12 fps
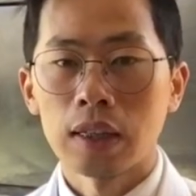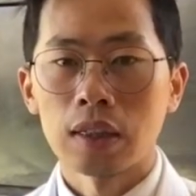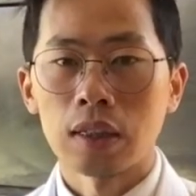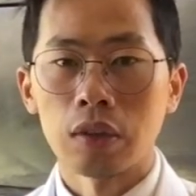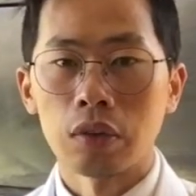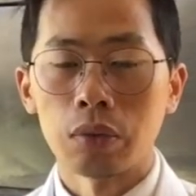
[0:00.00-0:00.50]

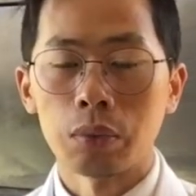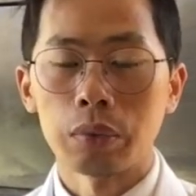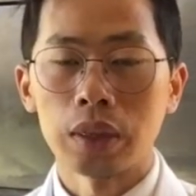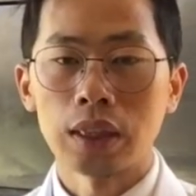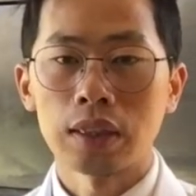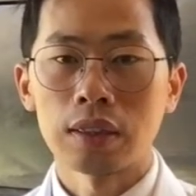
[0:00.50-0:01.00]
So
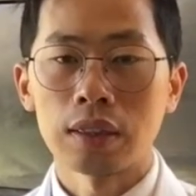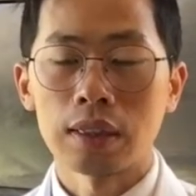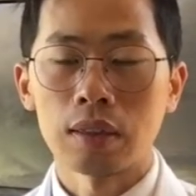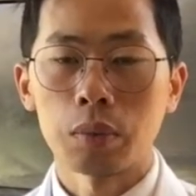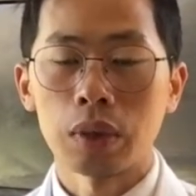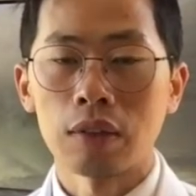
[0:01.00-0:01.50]

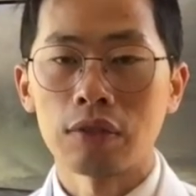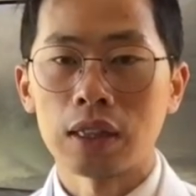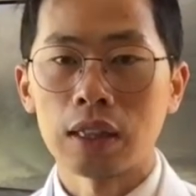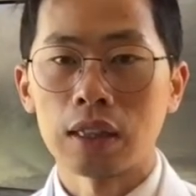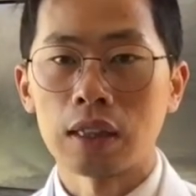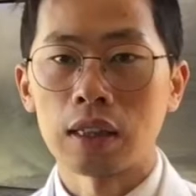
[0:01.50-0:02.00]
we have
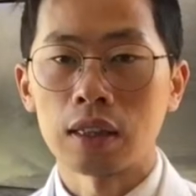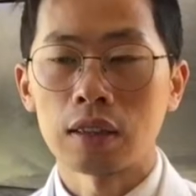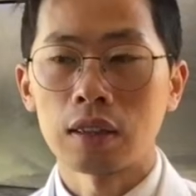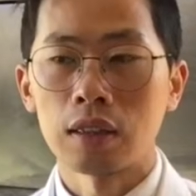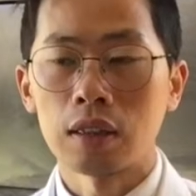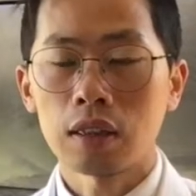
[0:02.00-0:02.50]
said that
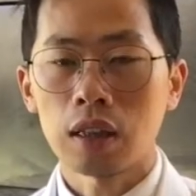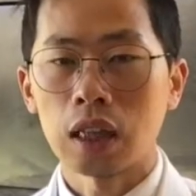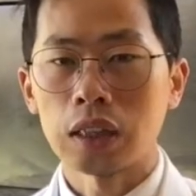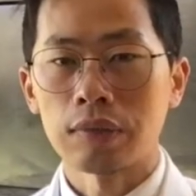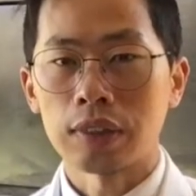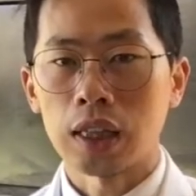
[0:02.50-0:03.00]
this
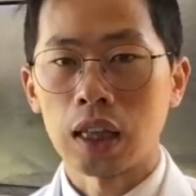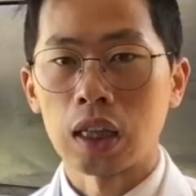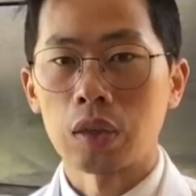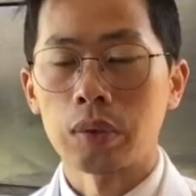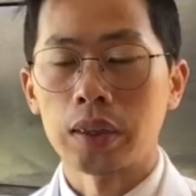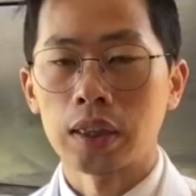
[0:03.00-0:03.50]
kind of
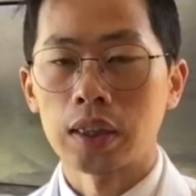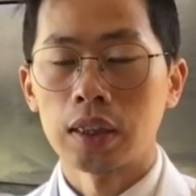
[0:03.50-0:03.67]
diarrhea